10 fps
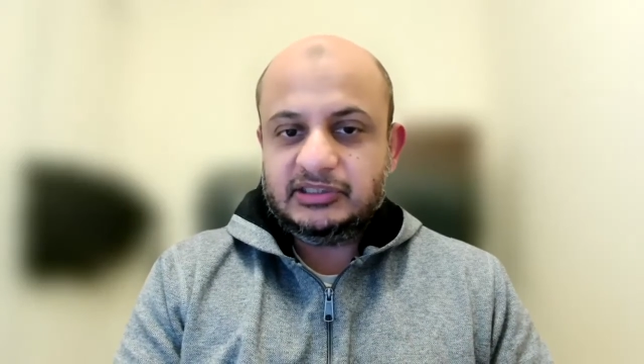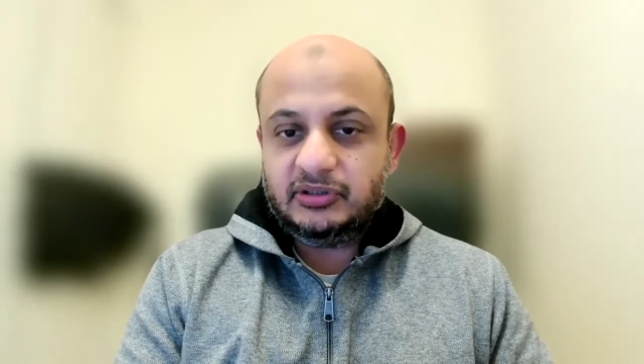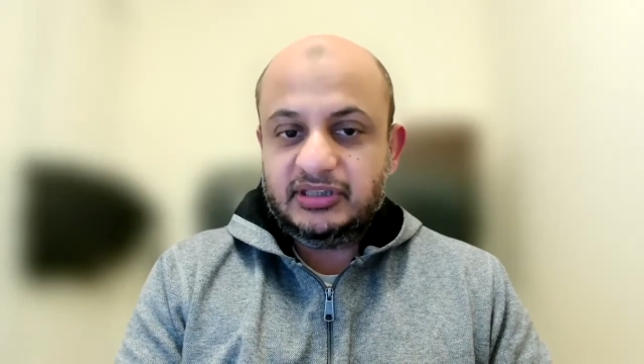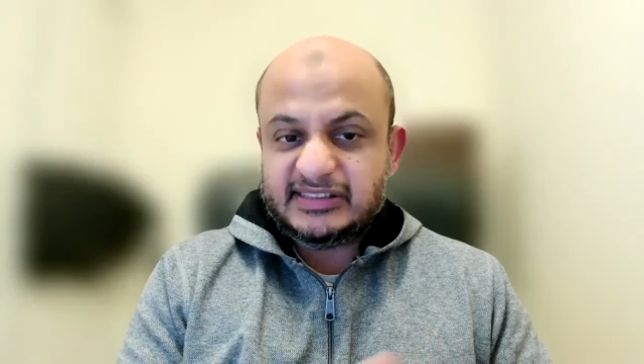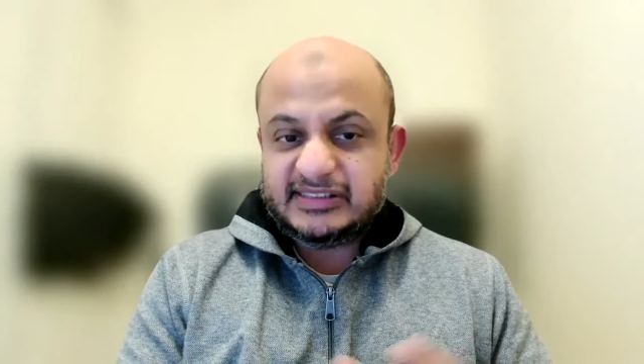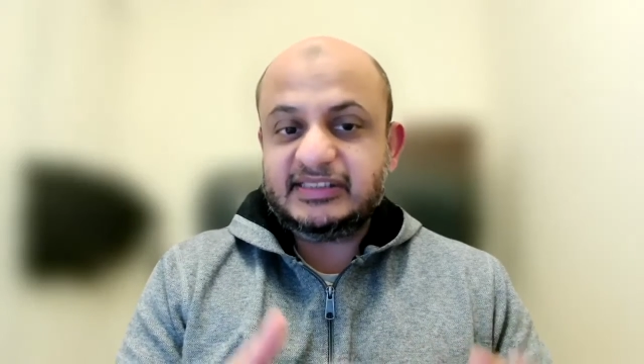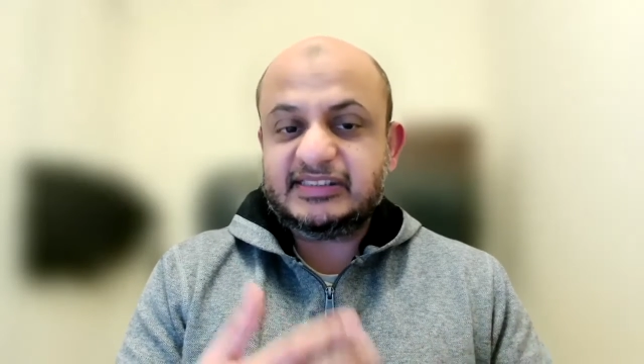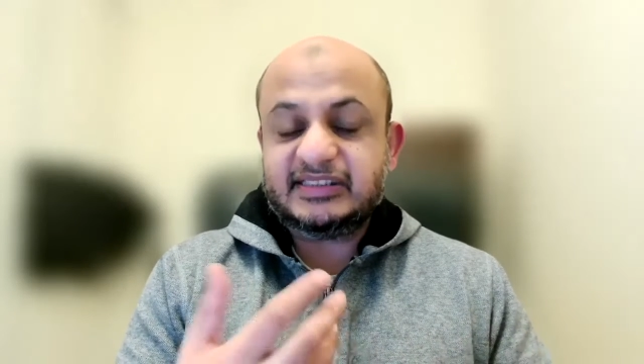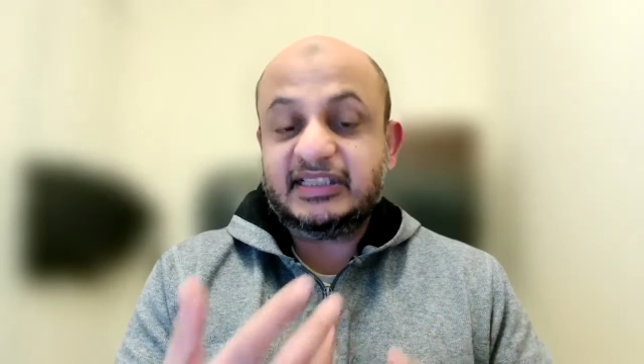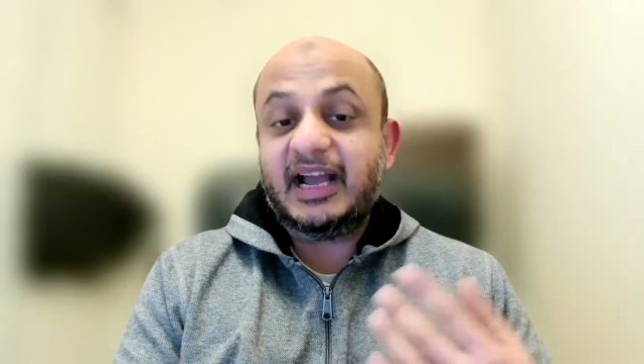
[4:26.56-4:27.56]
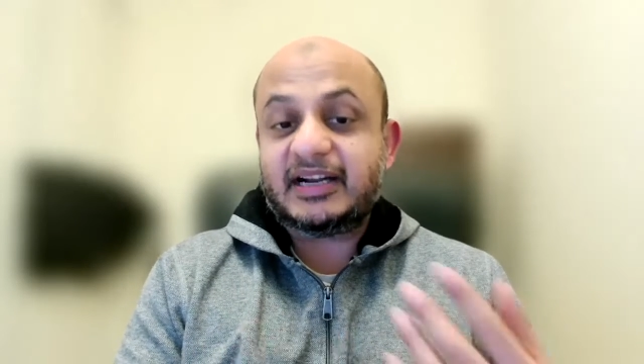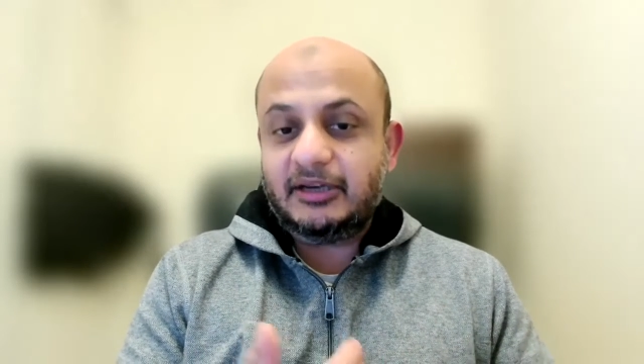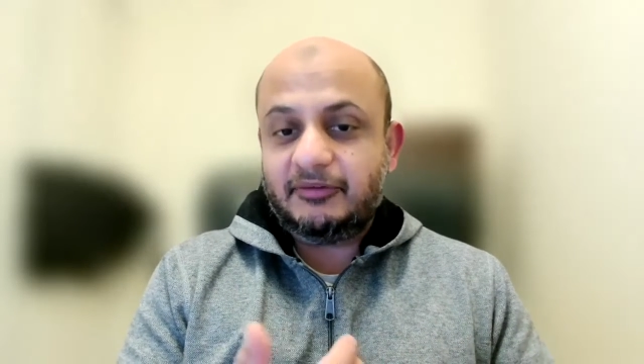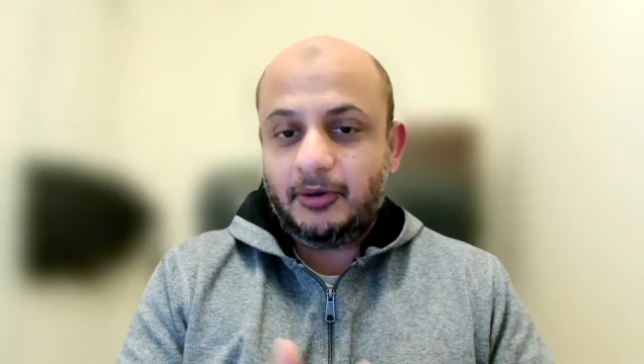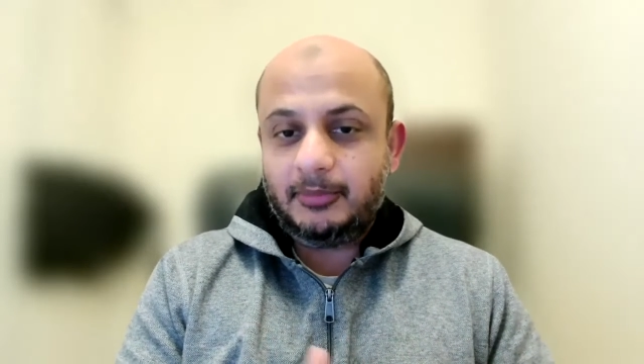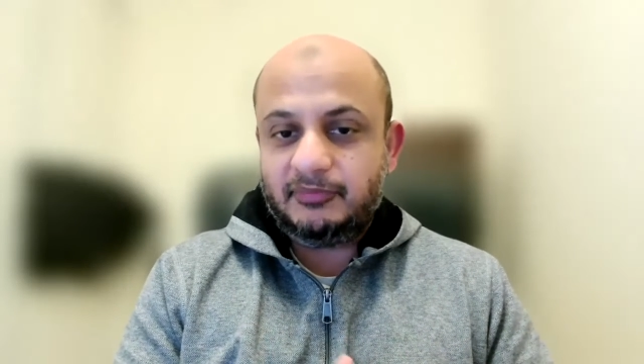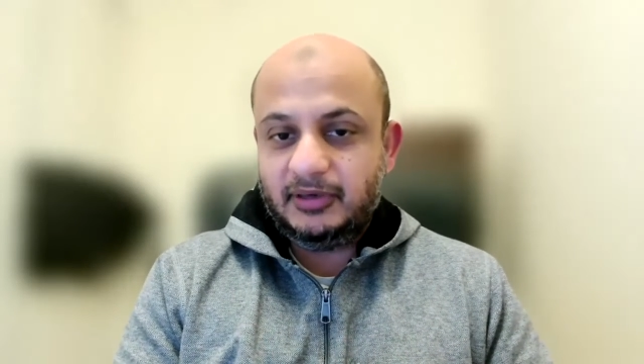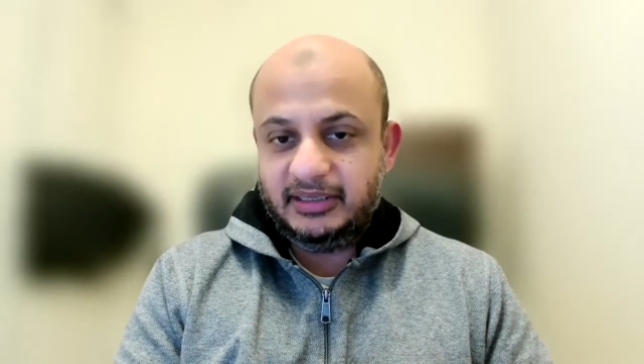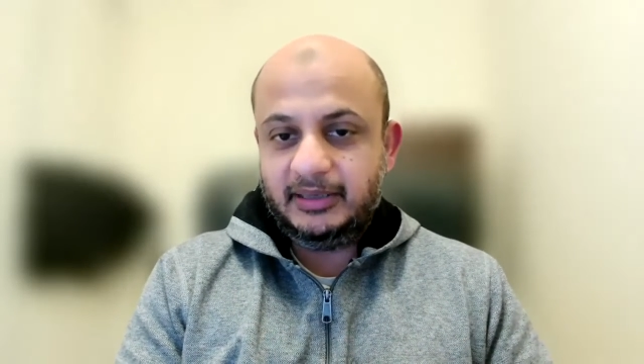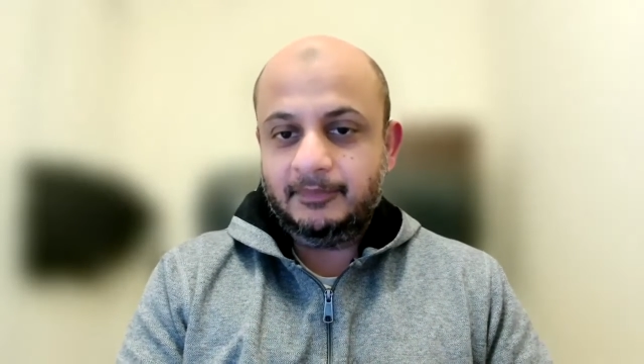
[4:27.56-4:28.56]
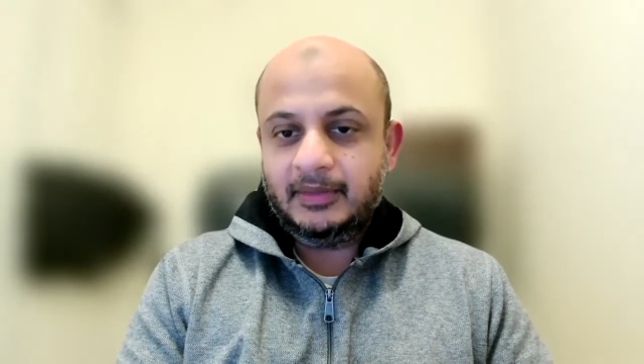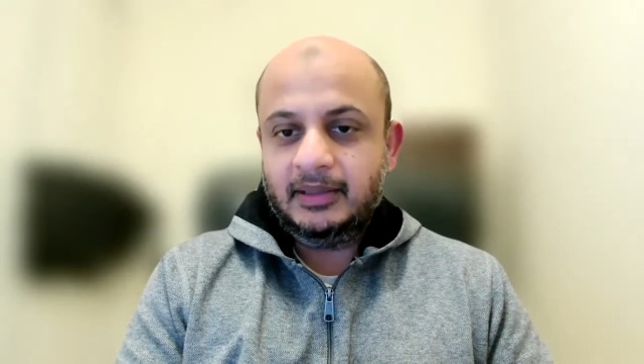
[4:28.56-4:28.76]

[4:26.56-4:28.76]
so this this is an active form of learning